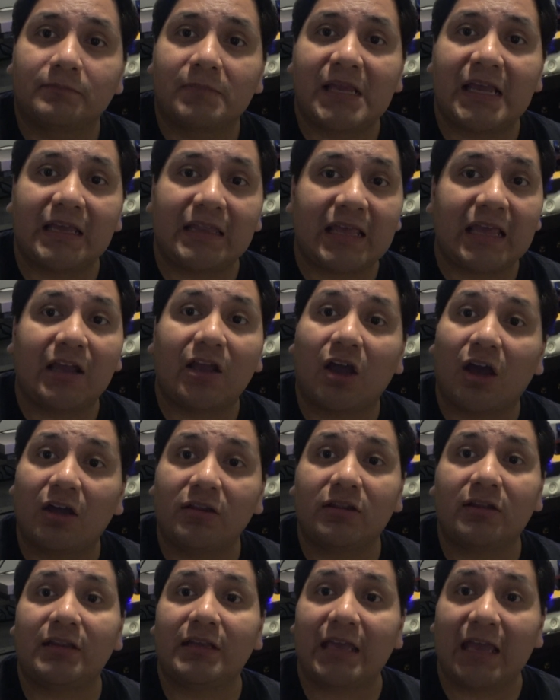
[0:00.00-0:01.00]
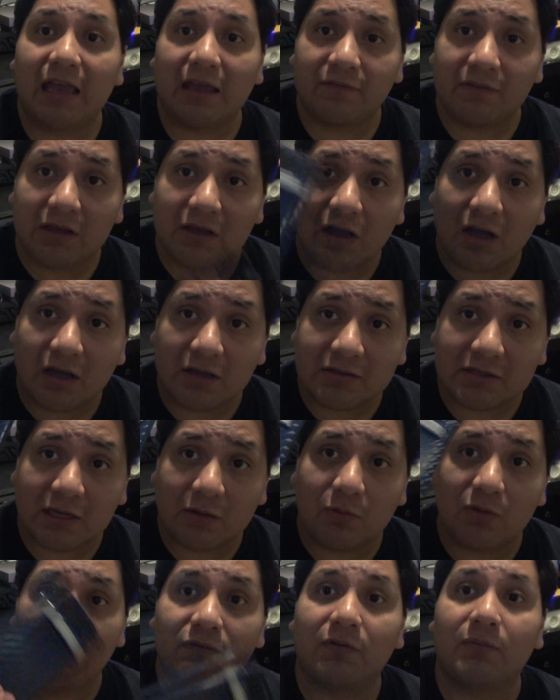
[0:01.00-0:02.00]
And I constantly have in
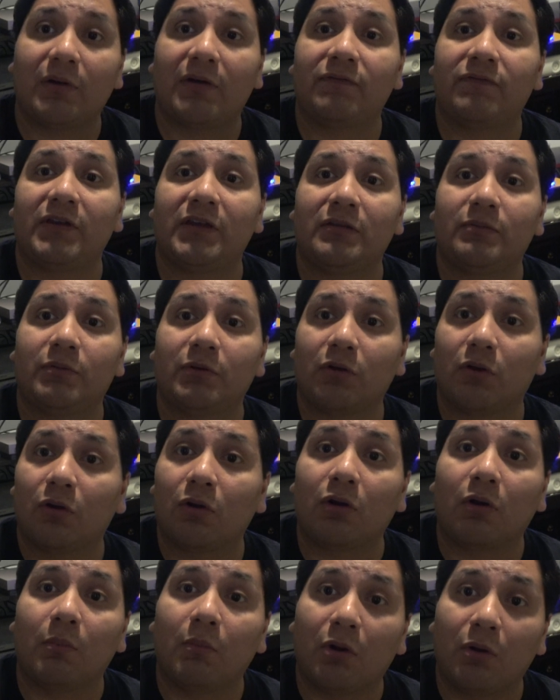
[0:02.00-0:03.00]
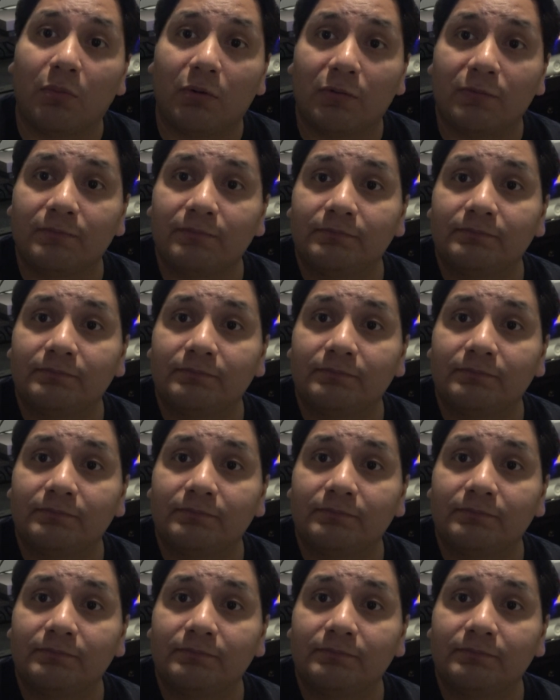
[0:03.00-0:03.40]
contact with him on Facebook or on mobile.